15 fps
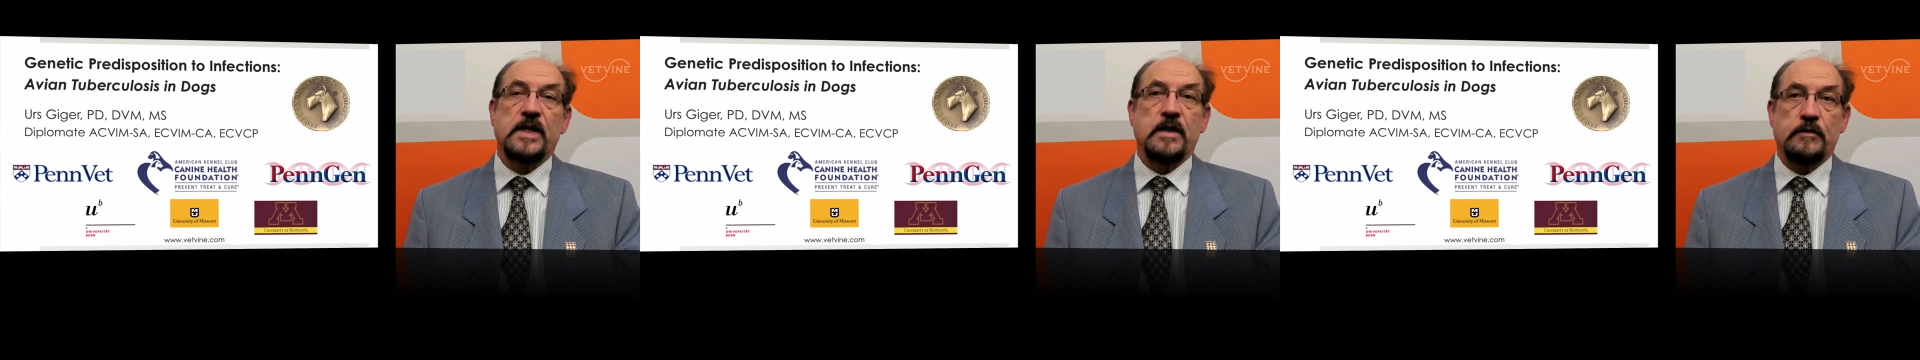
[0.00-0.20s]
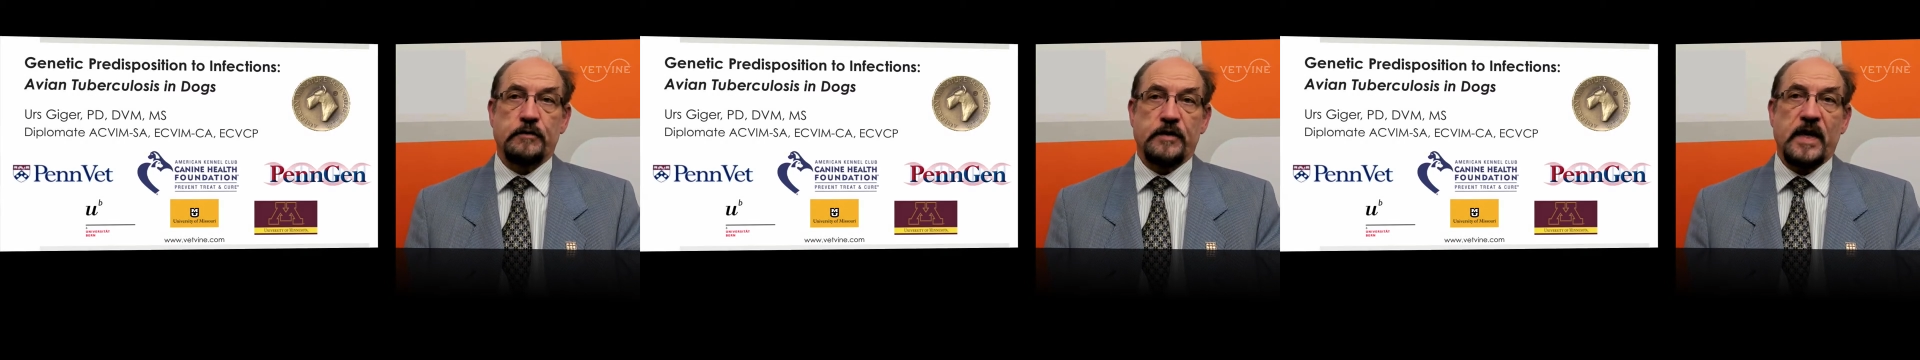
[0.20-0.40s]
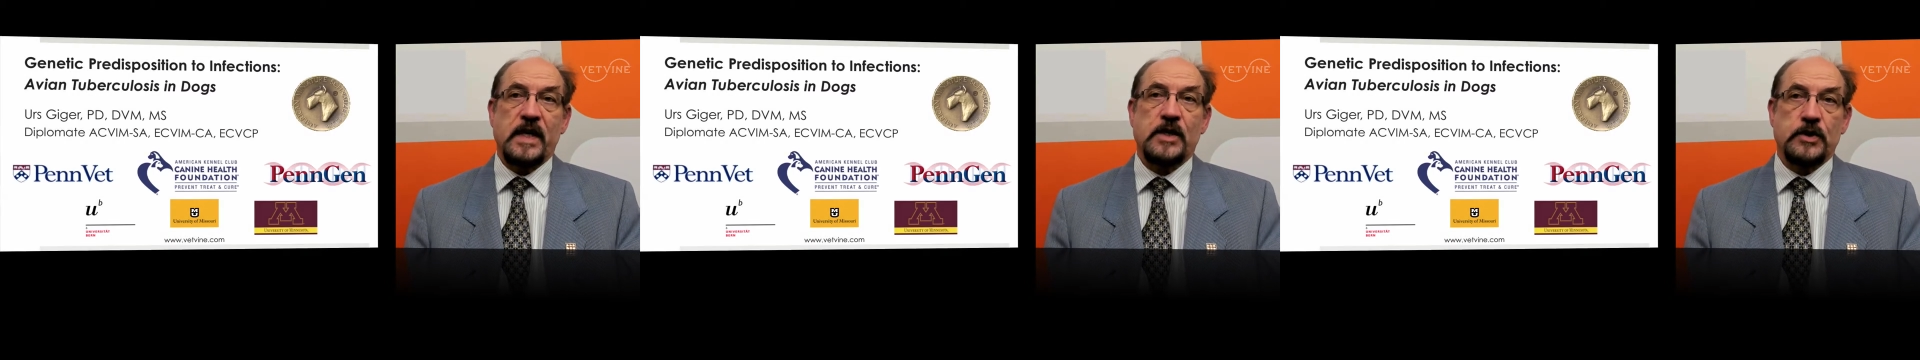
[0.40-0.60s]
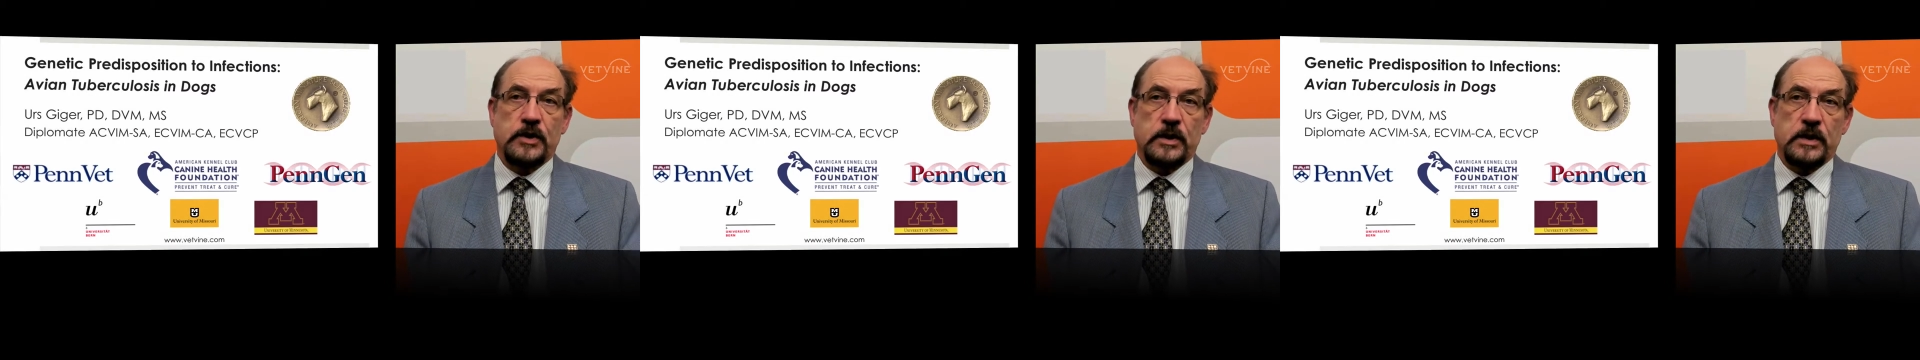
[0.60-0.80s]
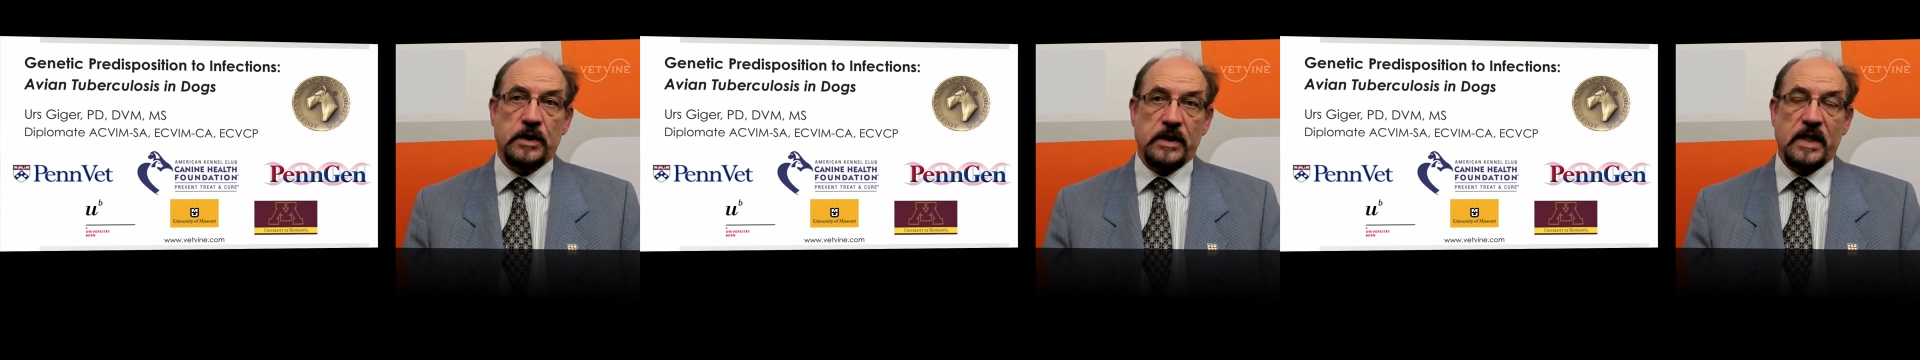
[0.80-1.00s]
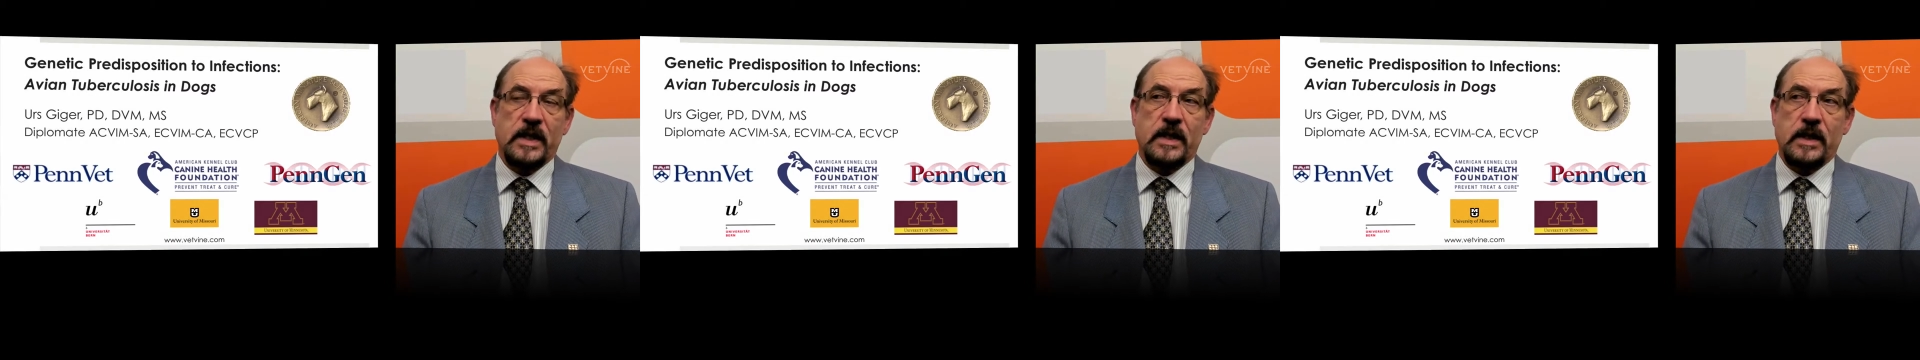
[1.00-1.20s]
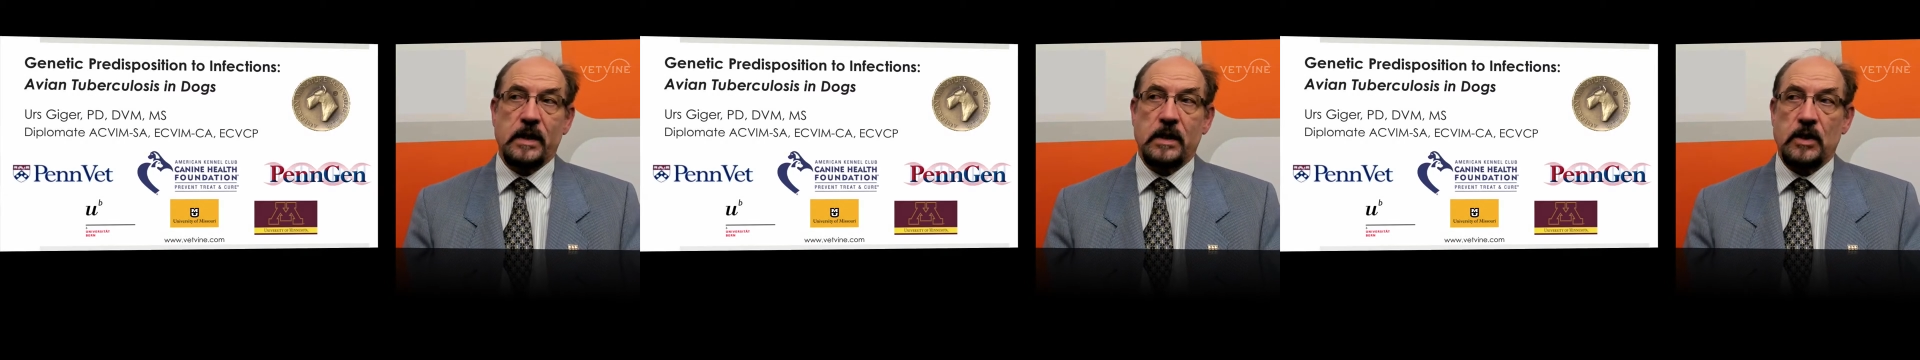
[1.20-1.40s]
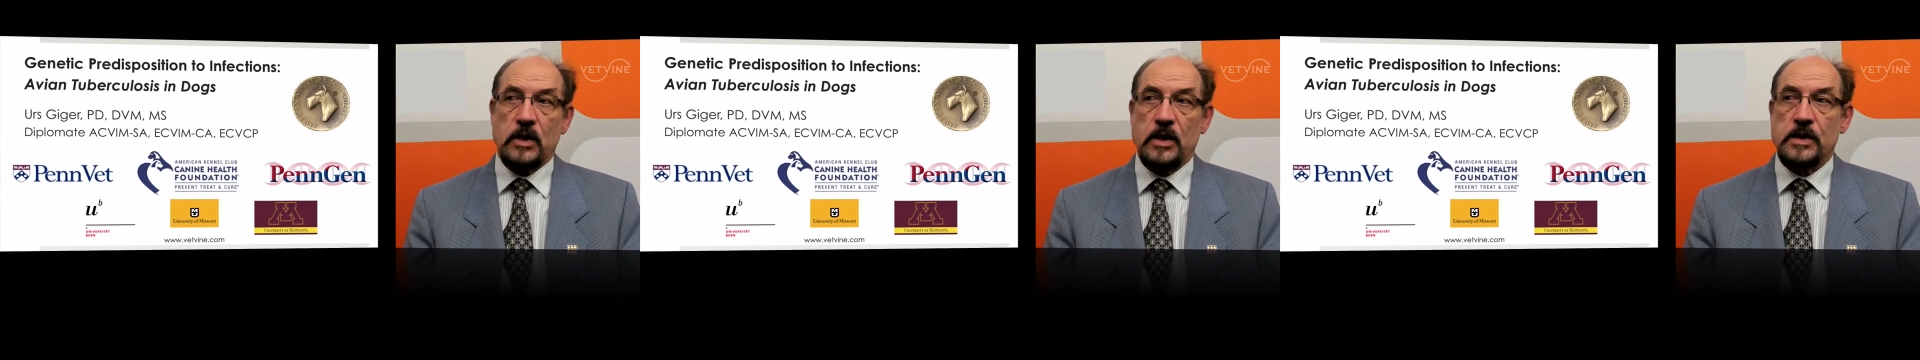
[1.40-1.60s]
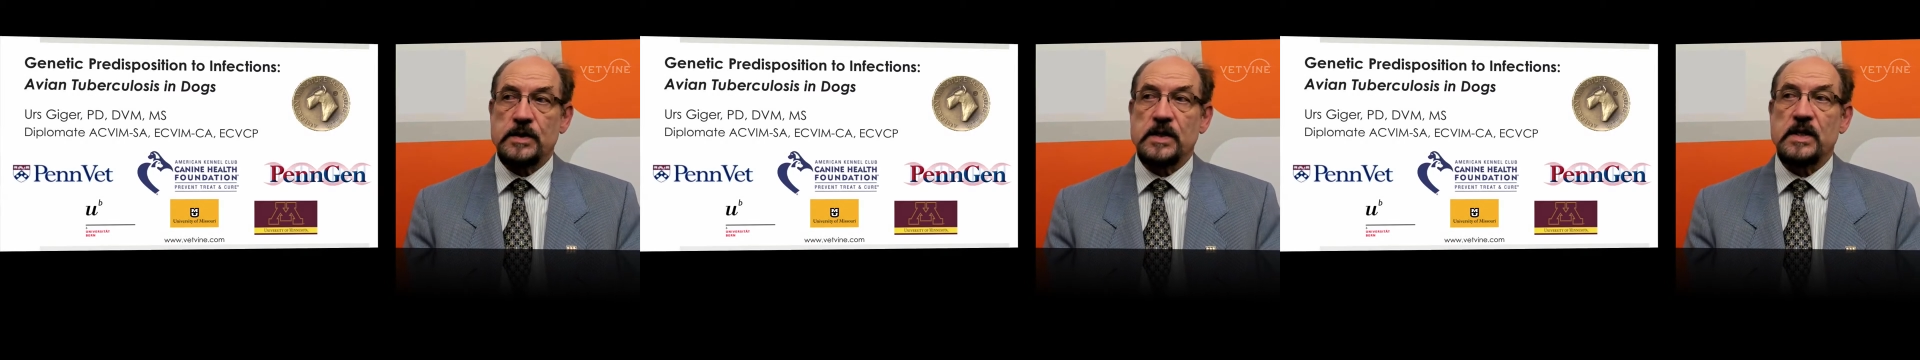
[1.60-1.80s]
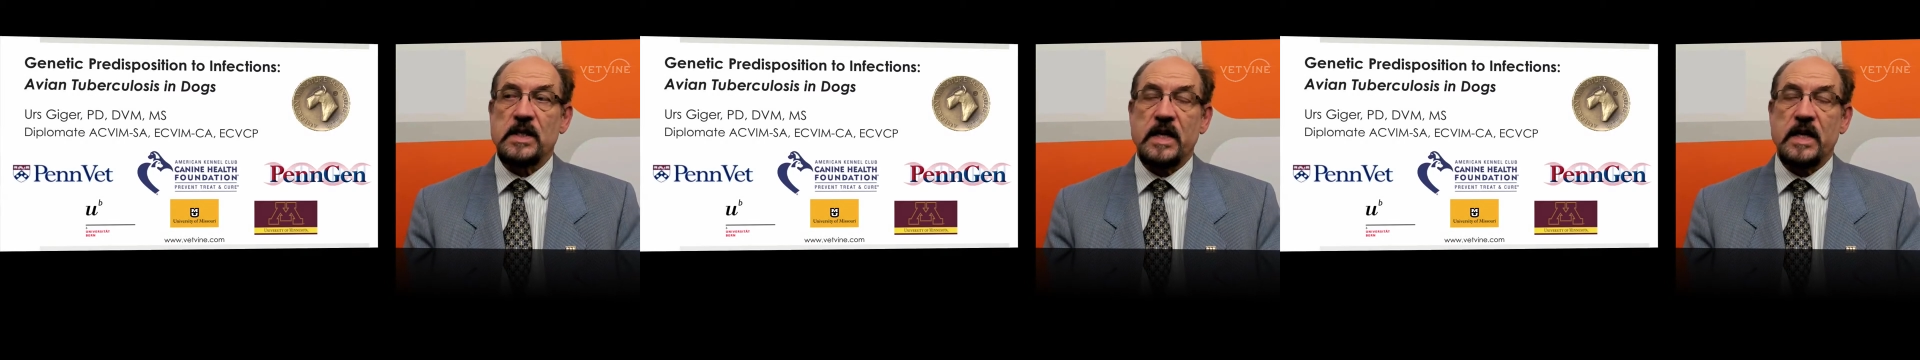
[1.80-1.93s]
infection that can cause